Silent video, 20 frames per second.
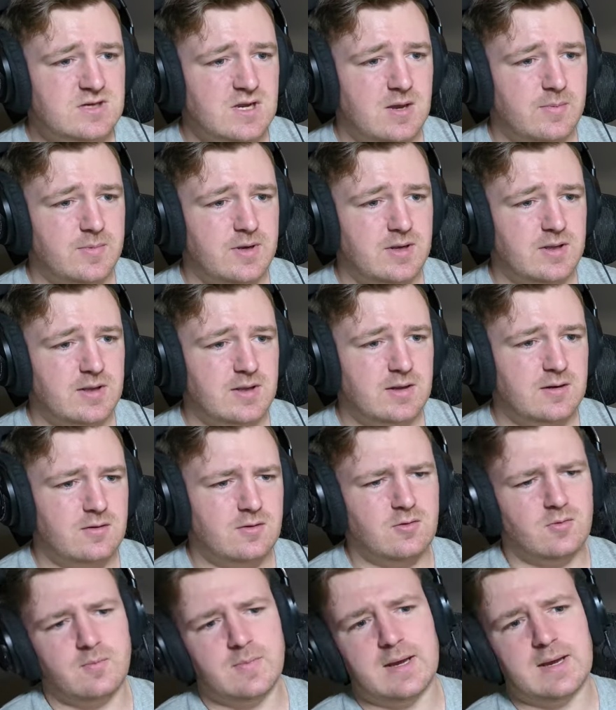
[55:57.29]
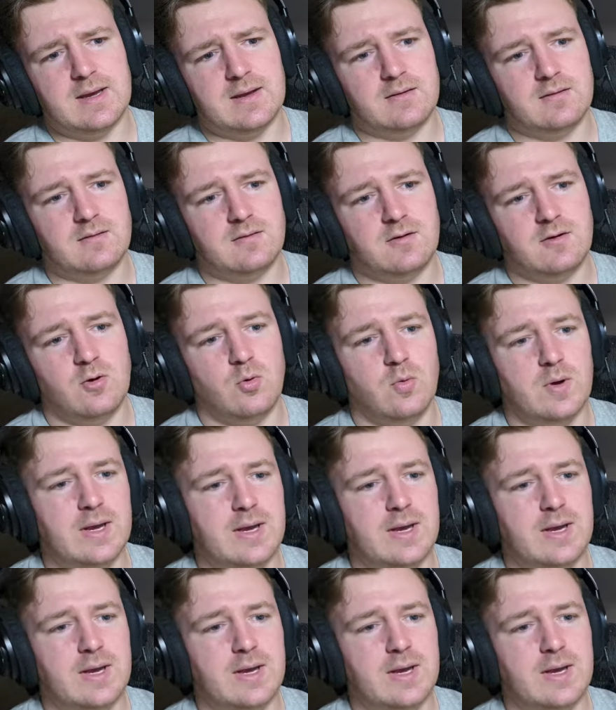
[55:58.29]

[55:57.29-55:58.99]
Chapman again. Oh man, no